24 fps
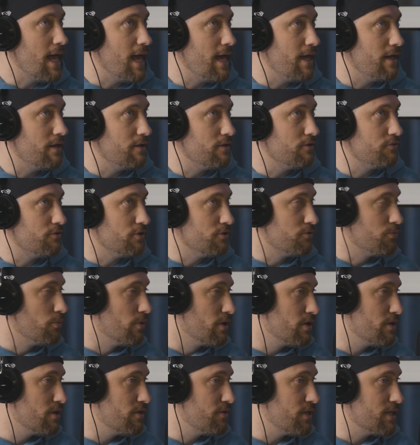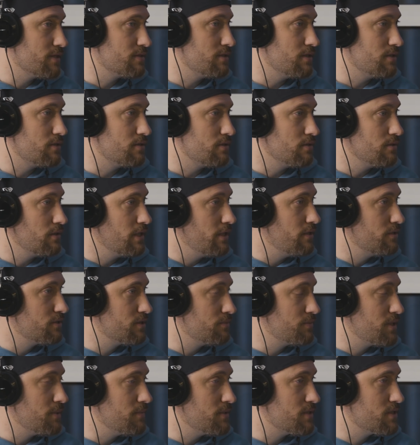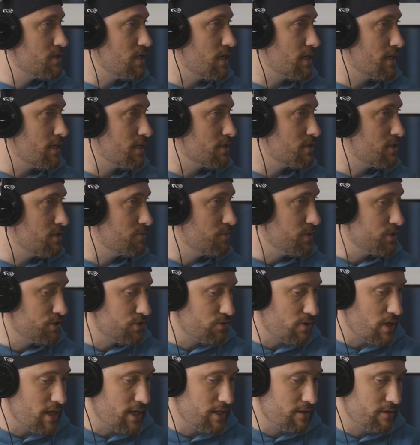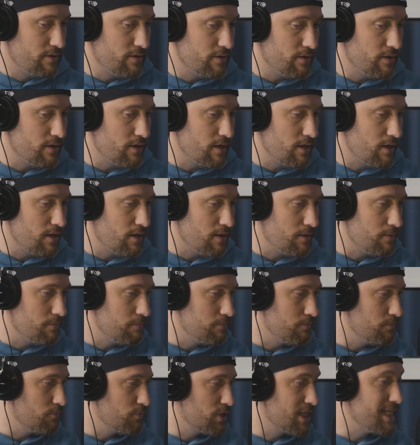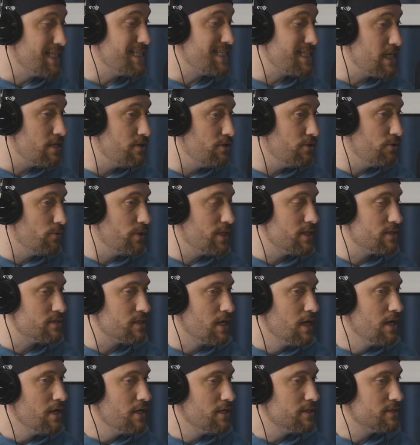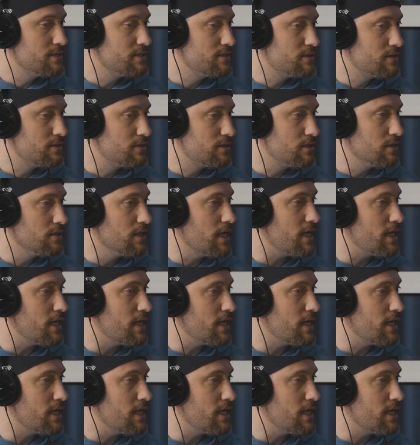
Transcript: and it's one of the things that the leadership team at StockX has been trying to continue, is to